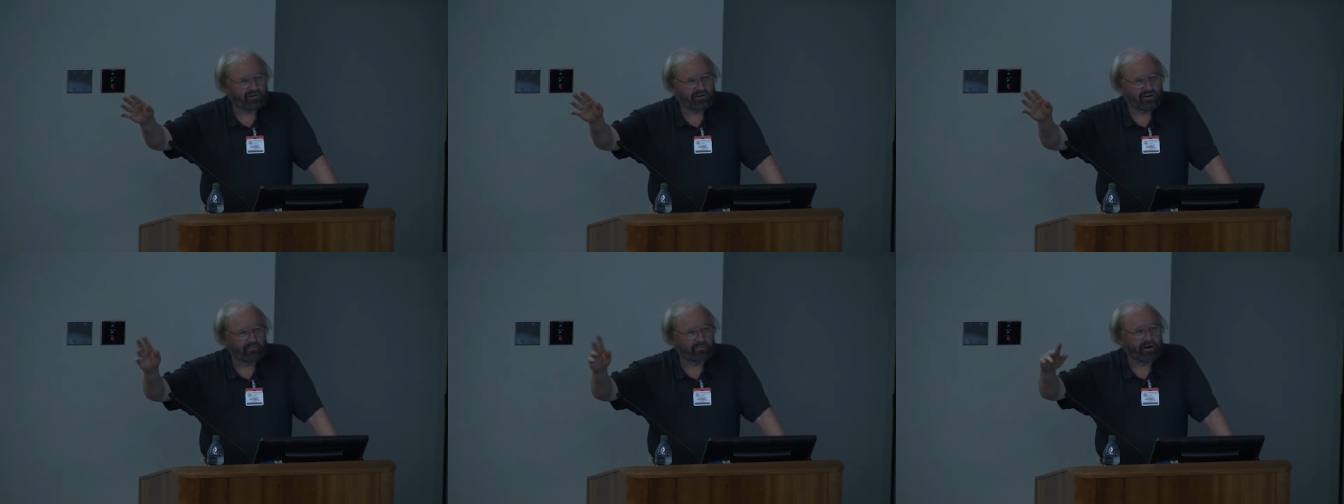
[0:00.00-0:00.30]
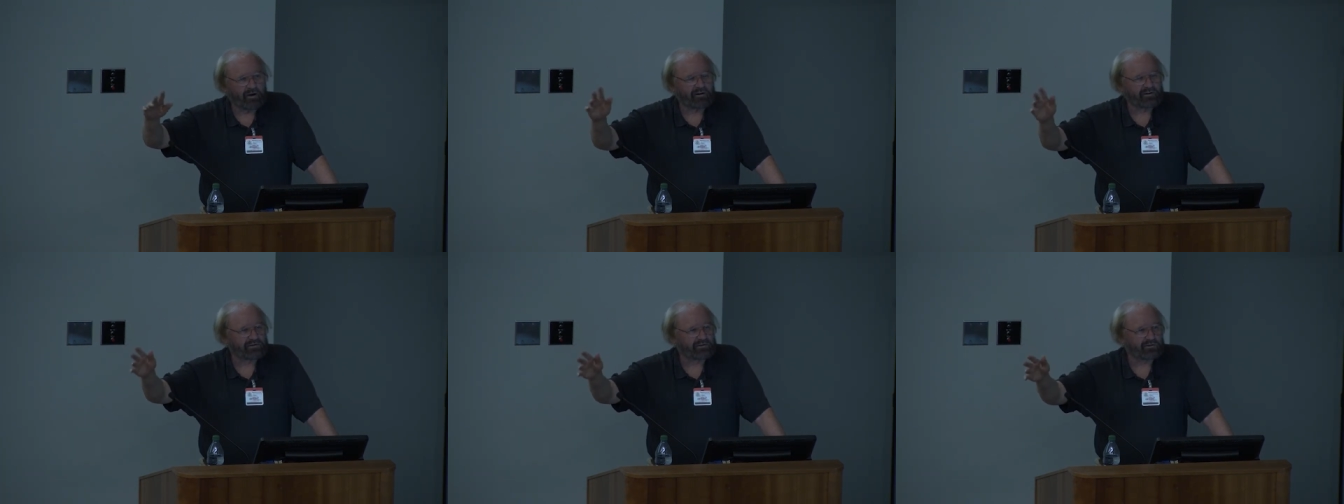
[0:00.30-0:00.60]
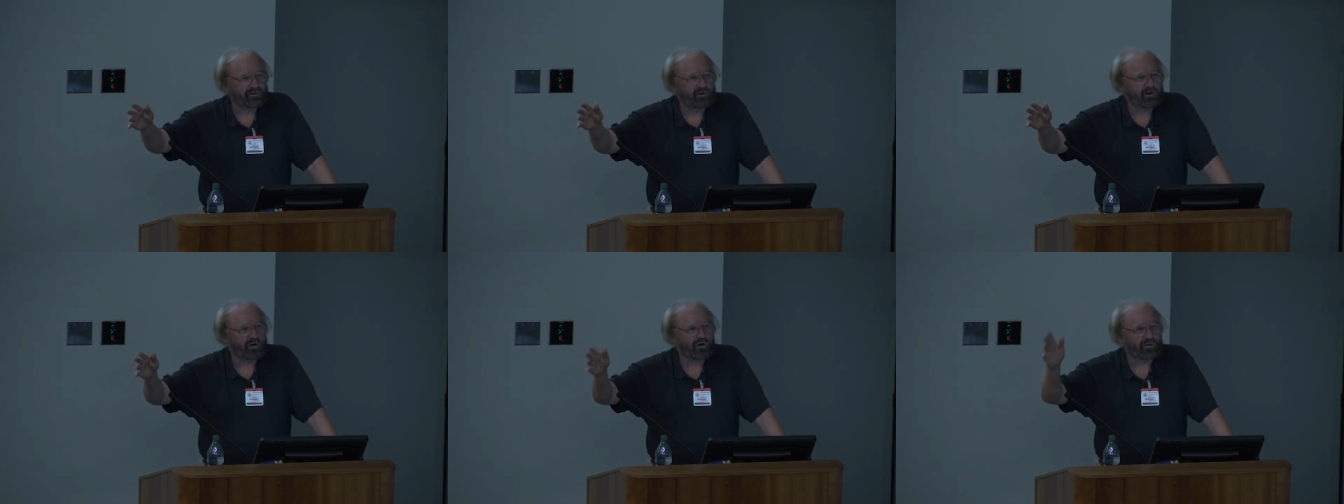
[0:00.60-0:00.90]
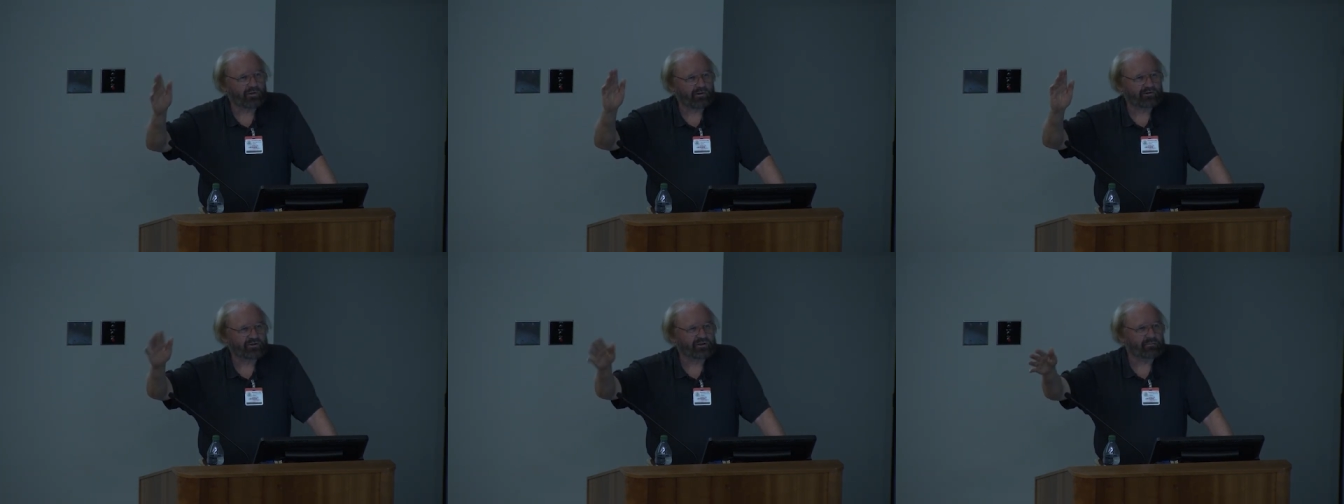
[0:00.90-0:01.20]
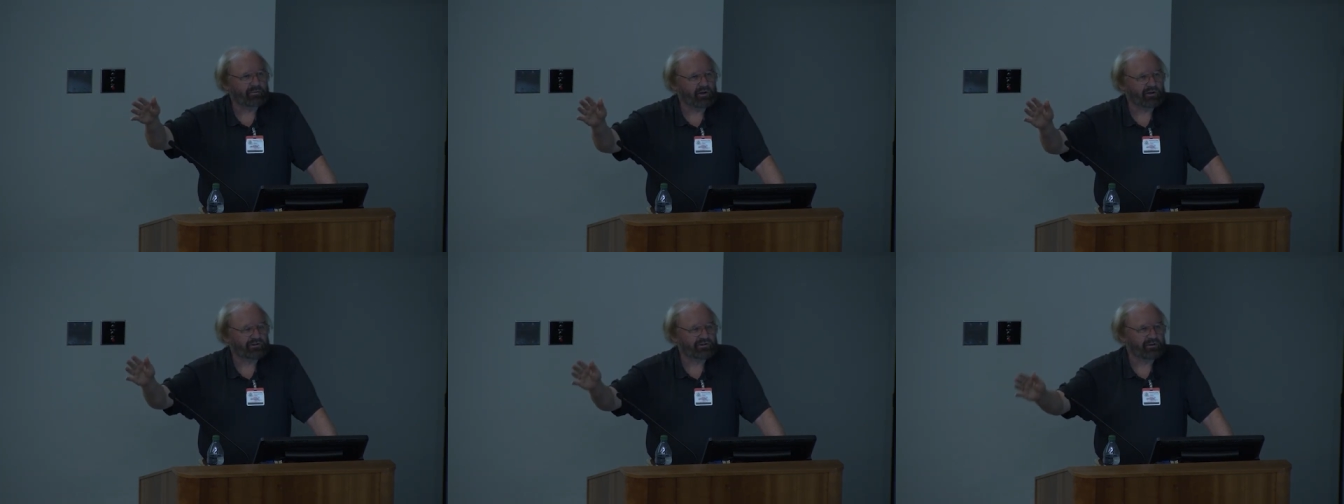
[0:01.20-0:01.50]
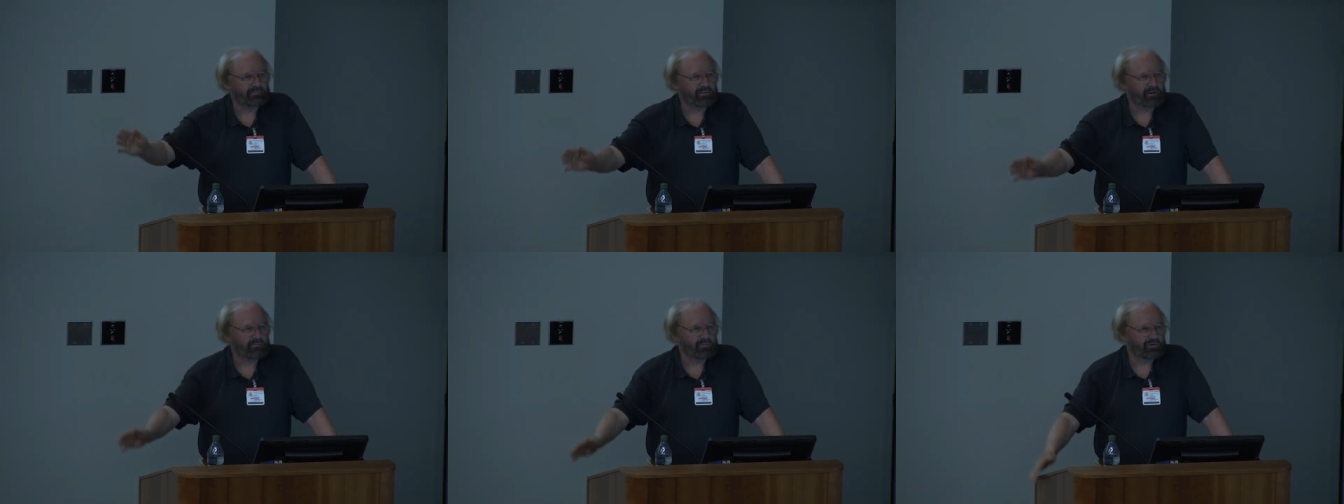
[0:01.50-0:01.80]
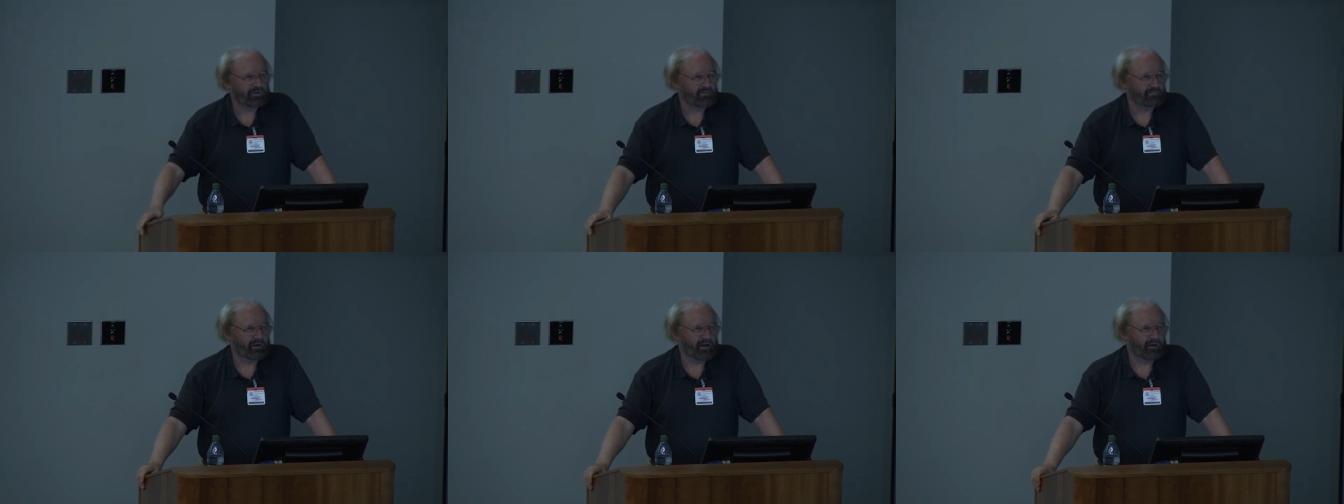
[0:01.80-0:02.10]
comparison you look, the TBLT
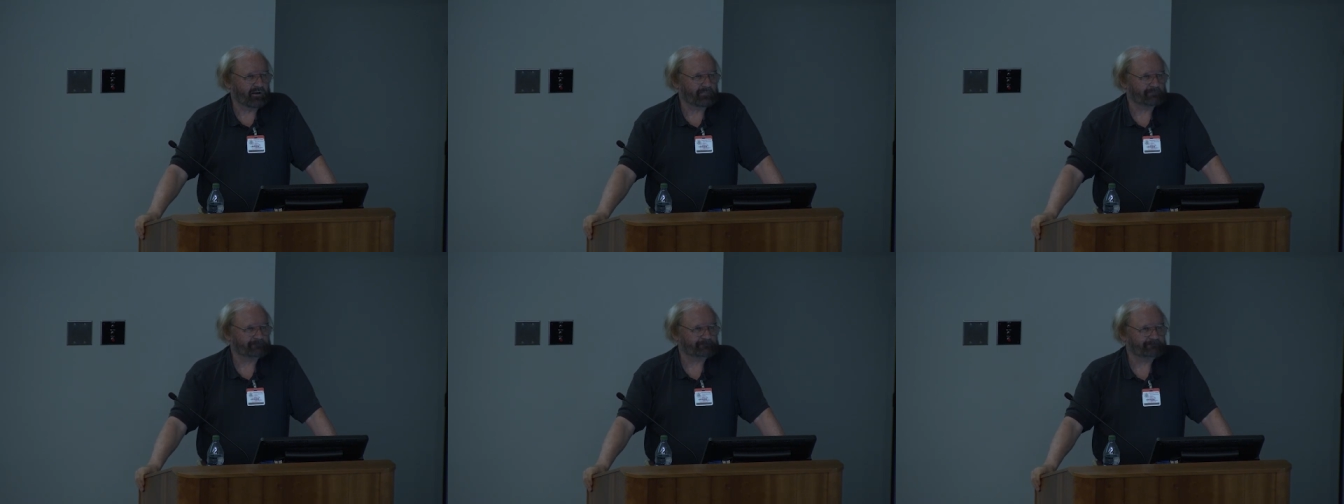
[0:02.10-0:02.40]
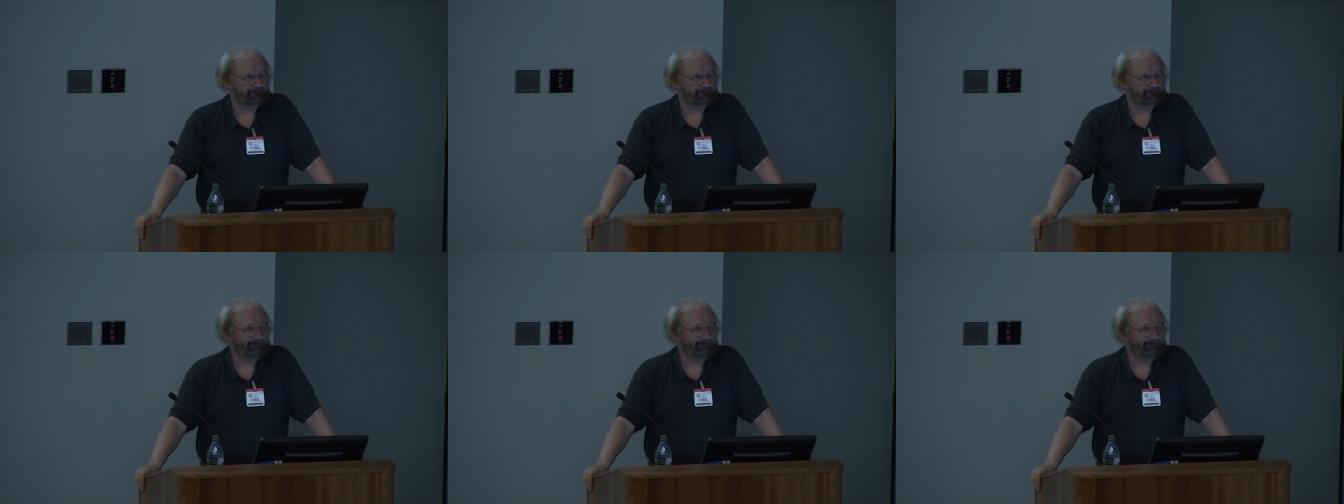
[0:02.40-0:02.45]
people did better.